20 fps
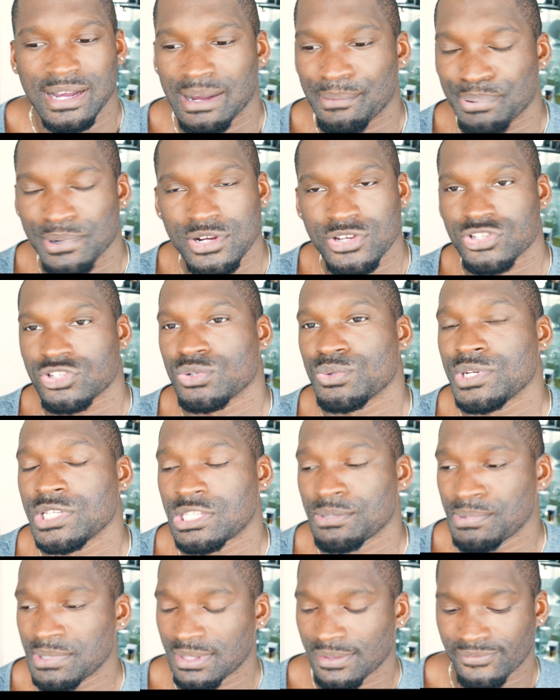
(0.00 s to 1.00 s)
pursuing
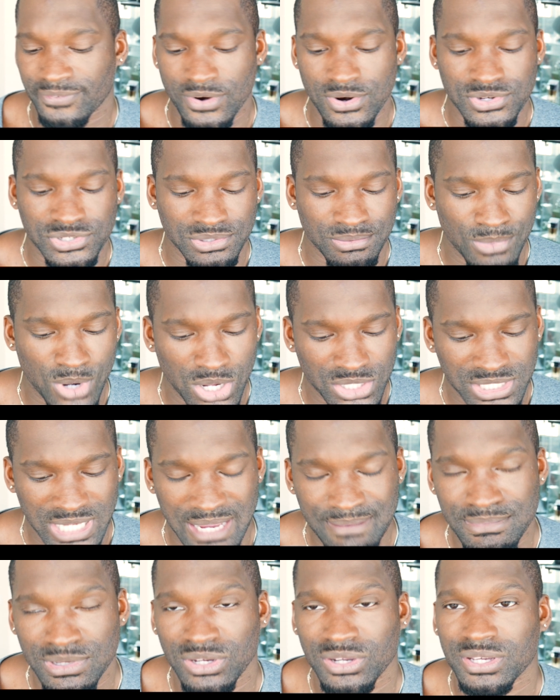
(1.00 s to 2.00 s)
to be the first
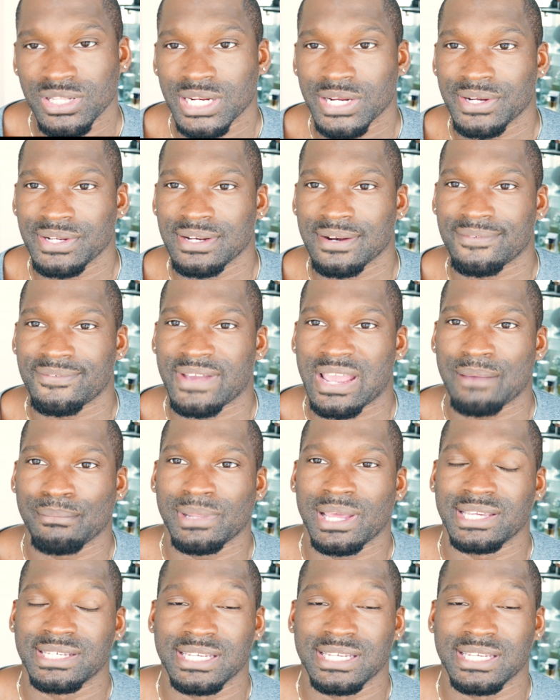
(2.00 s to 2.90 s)
multi-millionaire in your family.